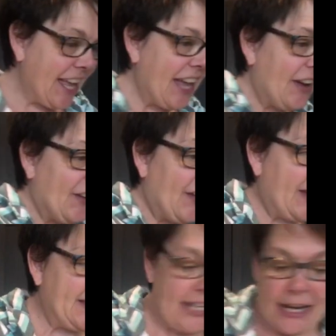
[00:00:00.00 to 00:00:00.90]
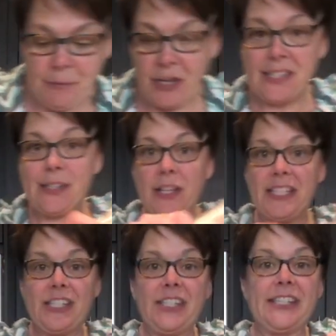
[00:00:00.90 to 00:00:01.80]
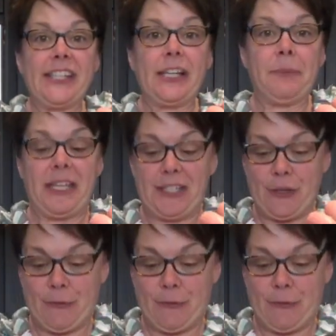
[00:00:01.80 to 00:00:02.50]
All right, and I'm gonna salt it just a little bit too.